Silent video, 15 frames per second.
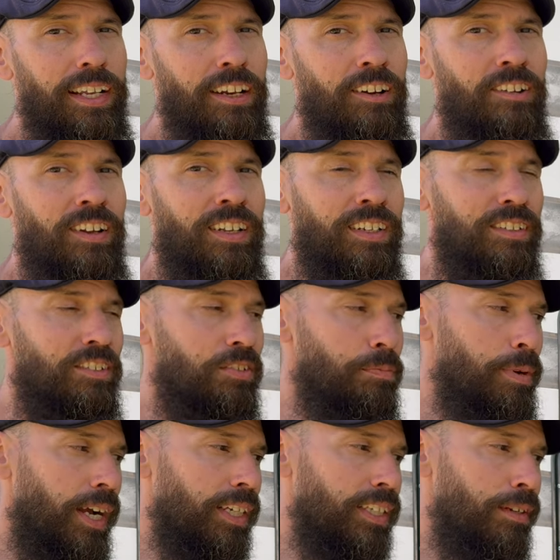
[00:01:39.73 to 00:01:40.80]
here and
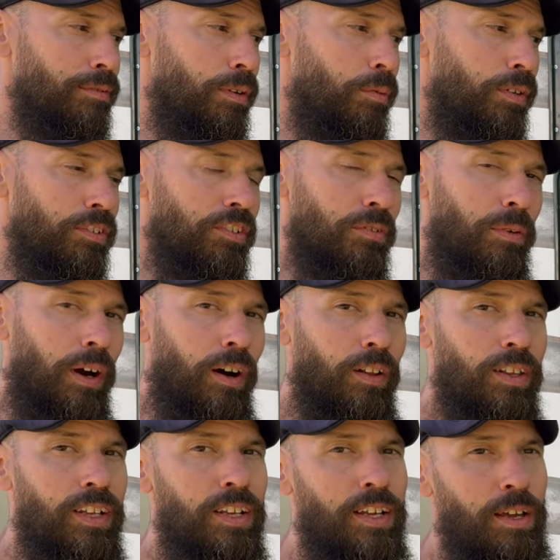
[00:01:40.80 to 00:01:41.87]
inspect every once in a while
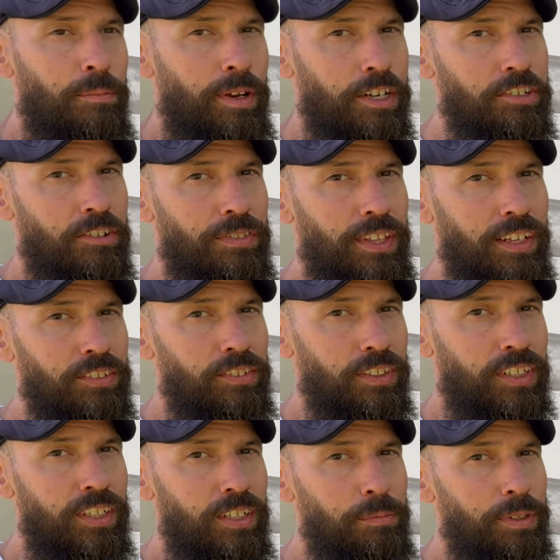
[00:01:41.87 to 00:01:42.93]
and make sure things look
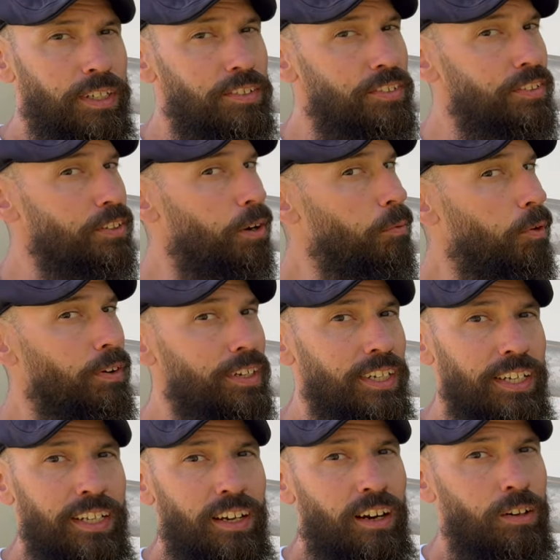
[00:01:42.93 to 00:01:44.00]
good, because you don't want
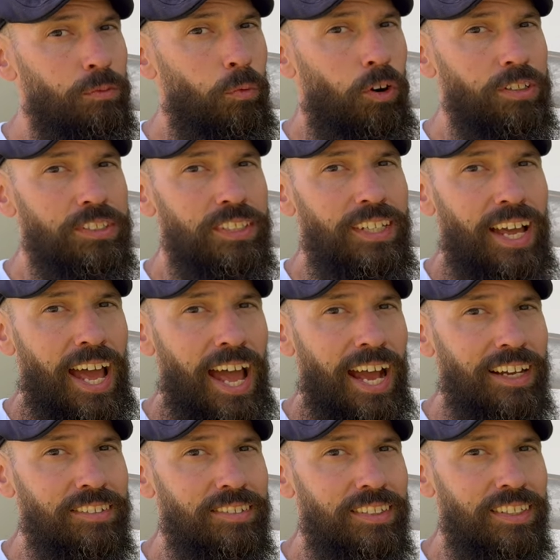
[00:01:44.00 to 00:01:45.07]
any unwanted
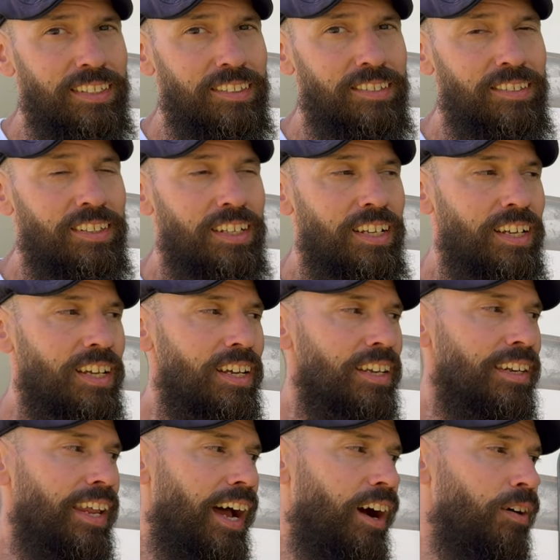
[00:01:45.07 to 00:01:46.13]
accidents.
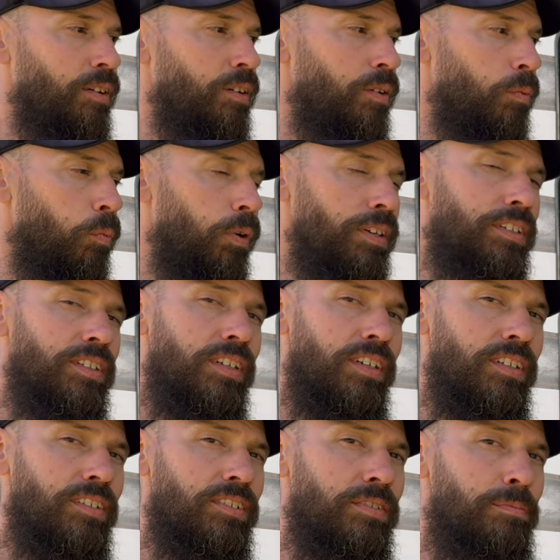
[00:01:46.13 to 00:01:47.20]
Now, what
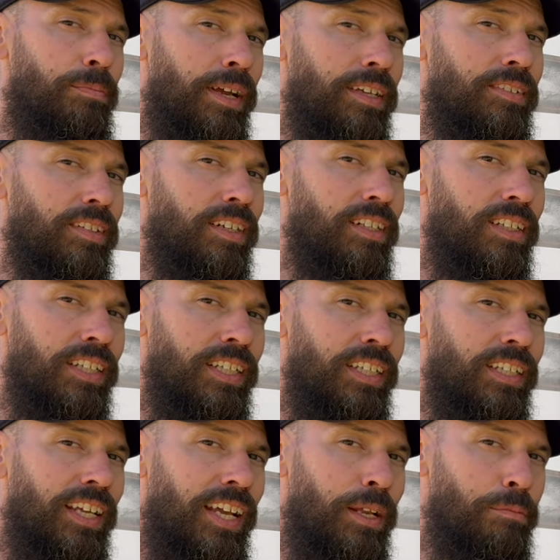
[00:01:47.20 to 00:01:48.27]
does basic
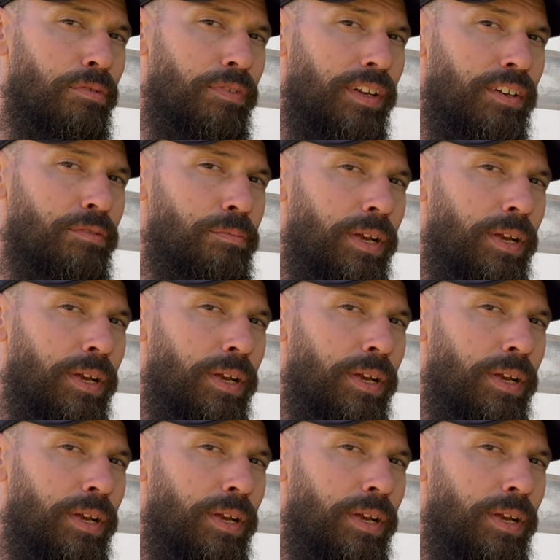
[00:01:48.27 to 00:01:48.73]
cleaning and preventative